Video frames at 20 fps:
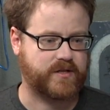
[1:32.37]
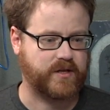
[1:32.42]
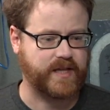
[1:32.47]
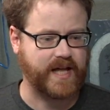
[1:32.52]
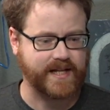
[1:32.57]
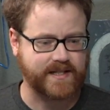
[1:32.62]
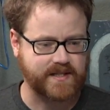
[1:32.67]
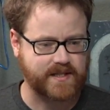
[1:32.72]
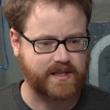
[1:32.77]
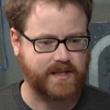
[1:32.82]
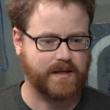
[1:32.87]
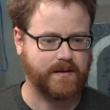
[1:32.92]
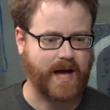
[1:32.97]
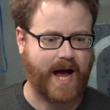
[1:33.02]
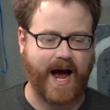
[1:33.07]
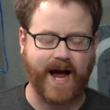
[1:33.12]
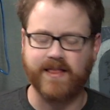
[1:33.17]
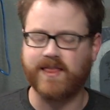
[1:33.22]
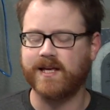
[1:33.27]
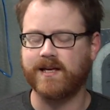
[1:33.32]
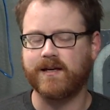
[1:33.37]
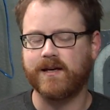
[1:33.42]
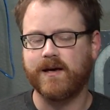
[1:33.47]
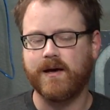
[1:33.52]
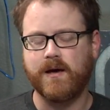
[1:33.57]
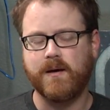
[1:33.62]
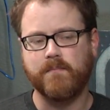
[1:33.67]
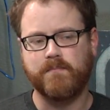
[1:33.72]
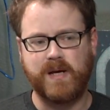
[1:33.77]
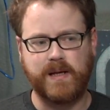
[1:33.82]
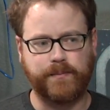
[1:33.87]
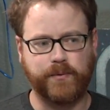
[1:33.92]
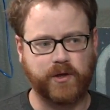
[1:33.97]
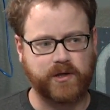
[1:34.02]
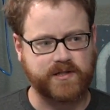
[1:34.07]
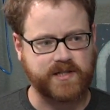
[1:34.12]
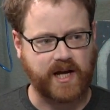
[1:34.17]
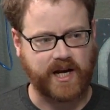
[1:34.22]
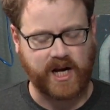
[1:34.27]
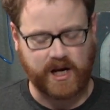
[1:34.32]
So that's the I think people are
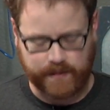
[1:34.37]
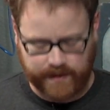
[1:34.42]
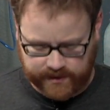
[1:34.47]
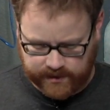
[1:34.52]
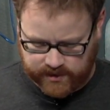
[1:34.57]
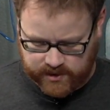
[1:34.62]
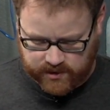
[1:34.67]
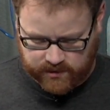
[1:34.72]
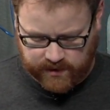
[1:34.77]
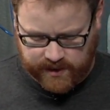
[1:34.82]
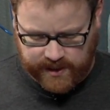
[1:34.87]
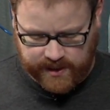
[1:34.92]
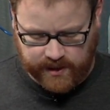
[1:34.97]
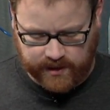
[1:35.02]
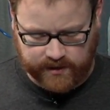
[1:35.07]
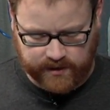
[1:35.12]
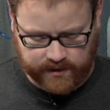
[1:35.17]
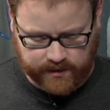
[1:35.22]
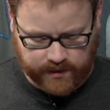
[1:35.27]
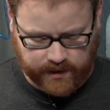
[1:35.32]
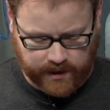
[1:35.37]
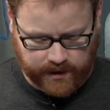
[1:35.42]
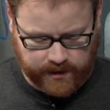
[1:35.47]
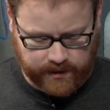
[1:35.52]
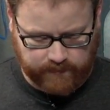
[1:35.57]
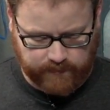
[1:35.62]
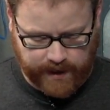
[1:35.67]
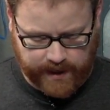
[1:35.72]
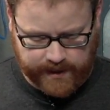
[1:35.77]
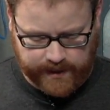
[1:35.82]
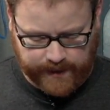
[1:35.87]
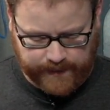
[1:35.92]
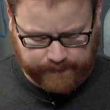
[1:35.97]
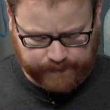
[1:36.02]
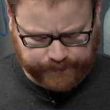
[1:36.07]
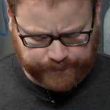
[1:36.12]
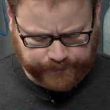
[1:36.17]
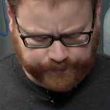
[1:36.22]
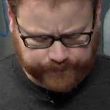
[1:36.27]
excited about the screen on the on the Retina.